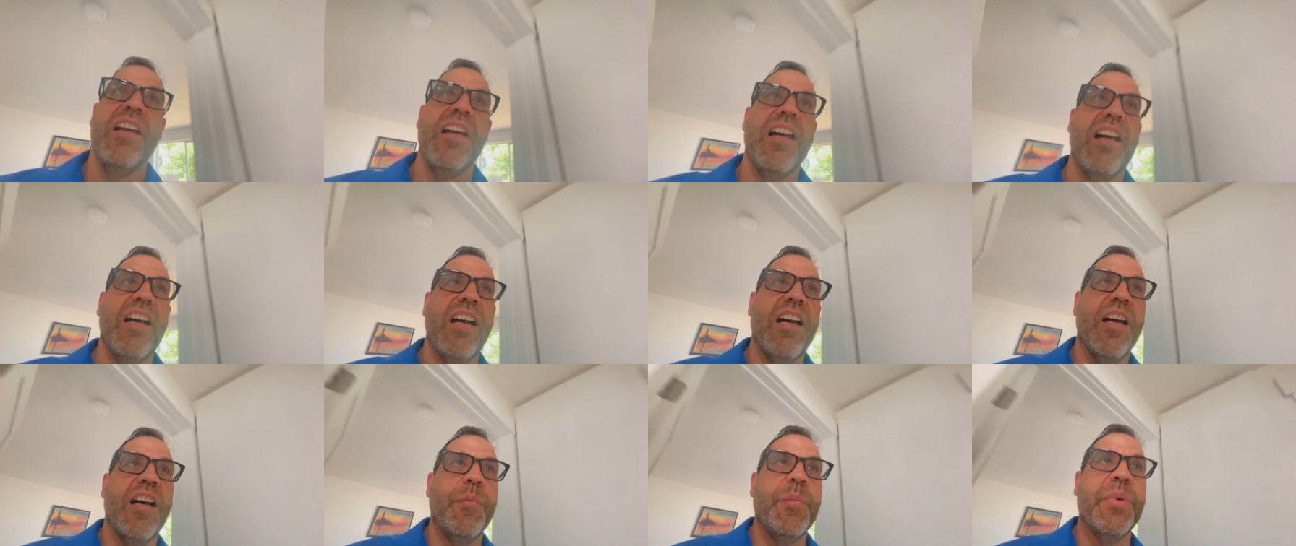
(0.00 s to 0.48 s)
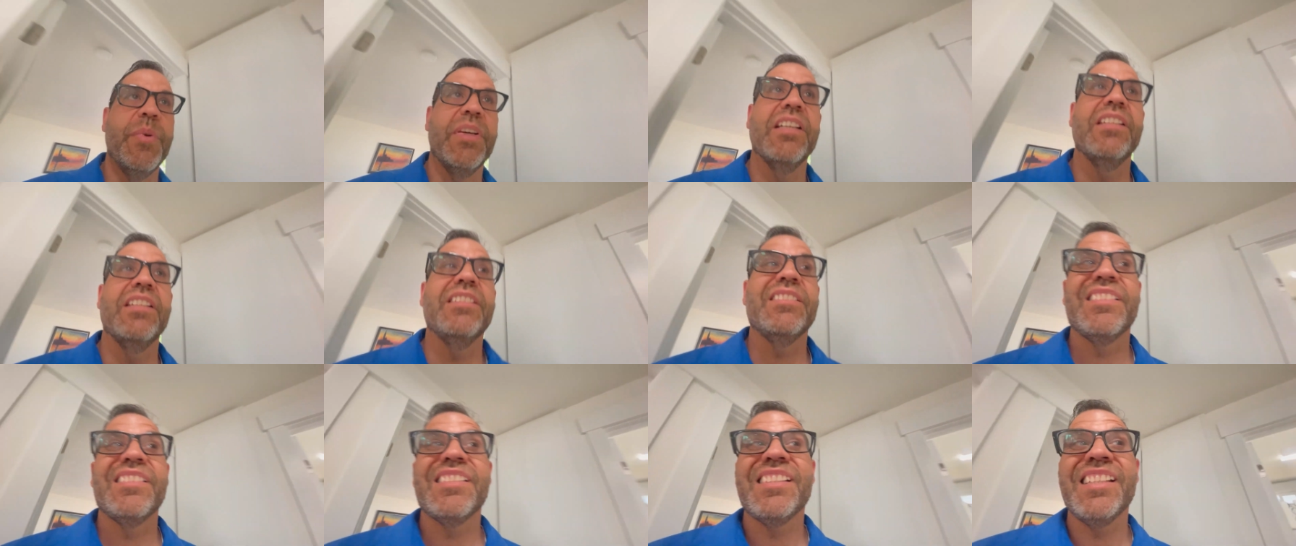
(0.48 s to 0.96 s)
uh,
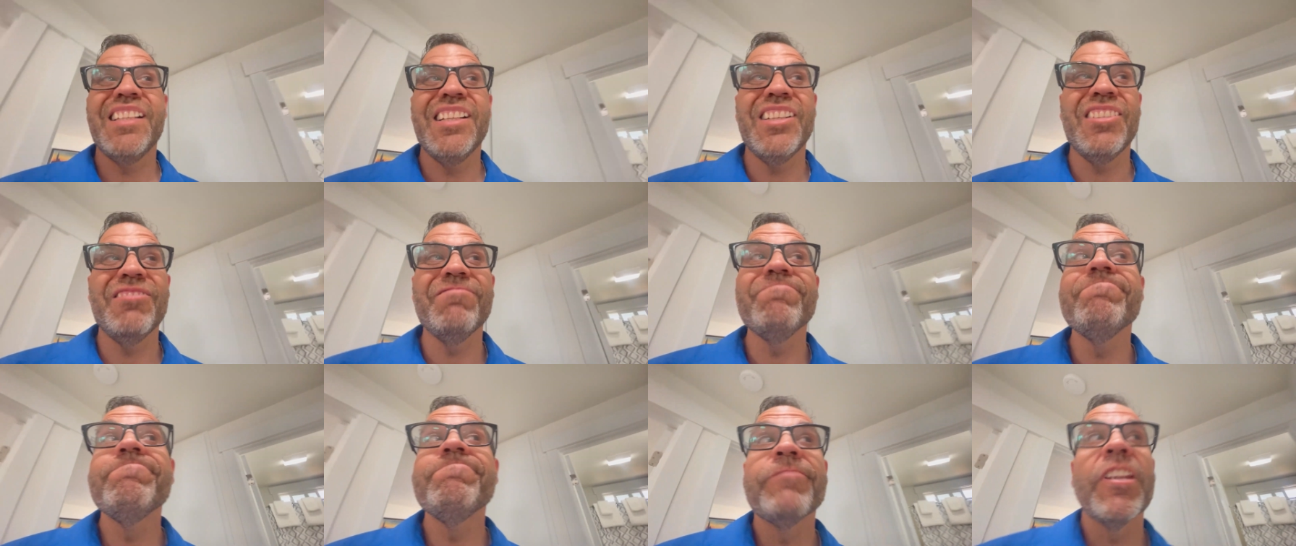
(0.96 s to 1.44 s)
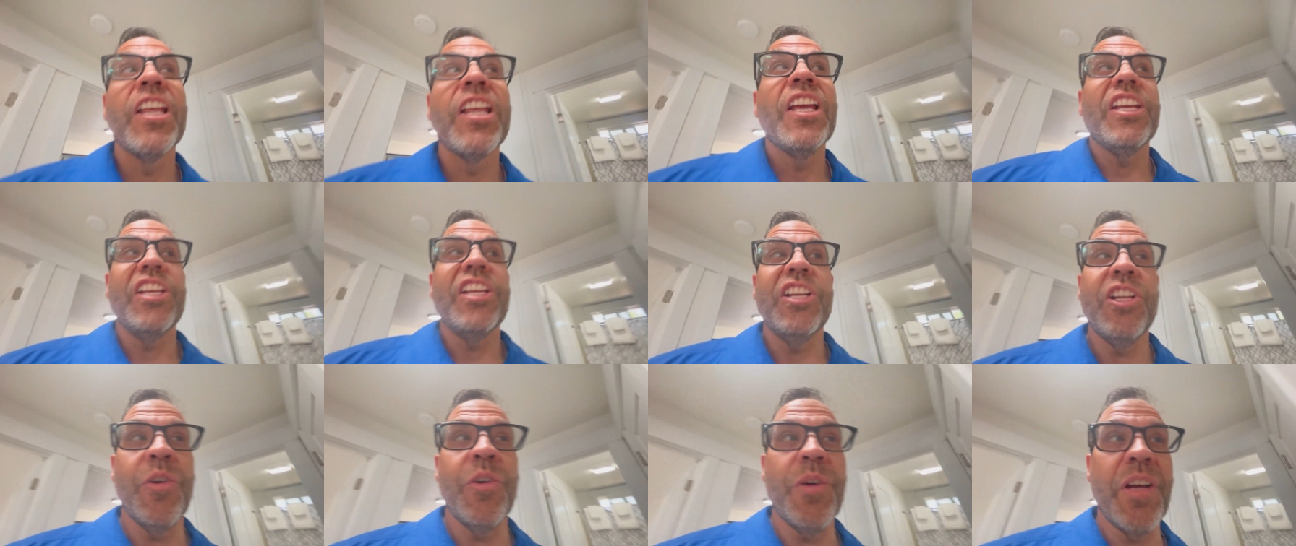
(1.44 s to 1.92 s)
because, you know,
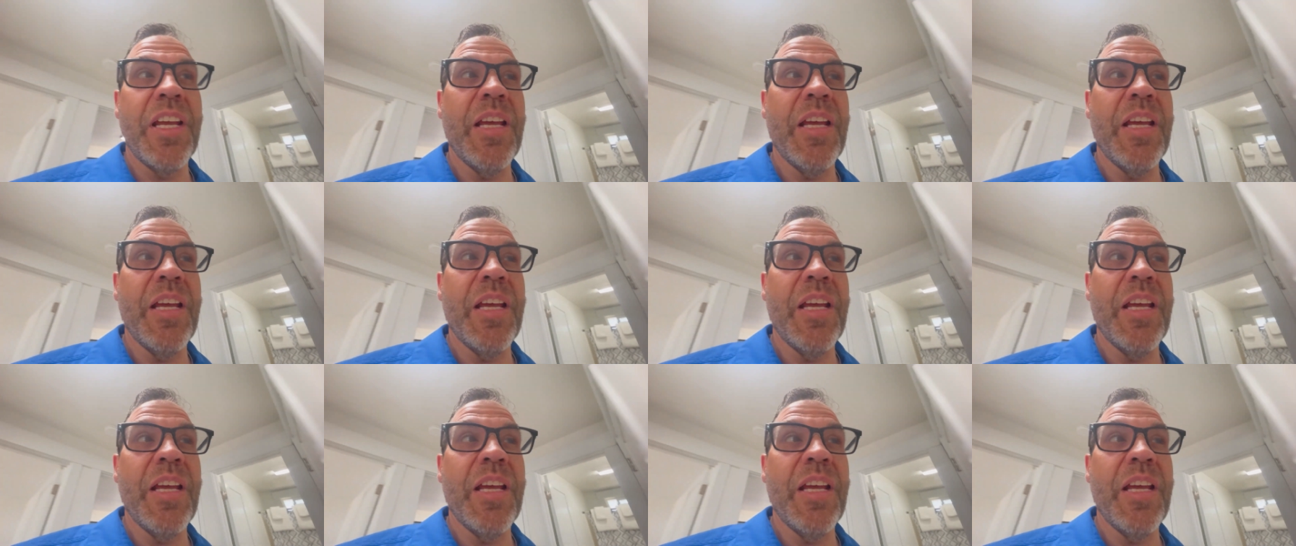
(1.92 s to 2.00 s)
you don't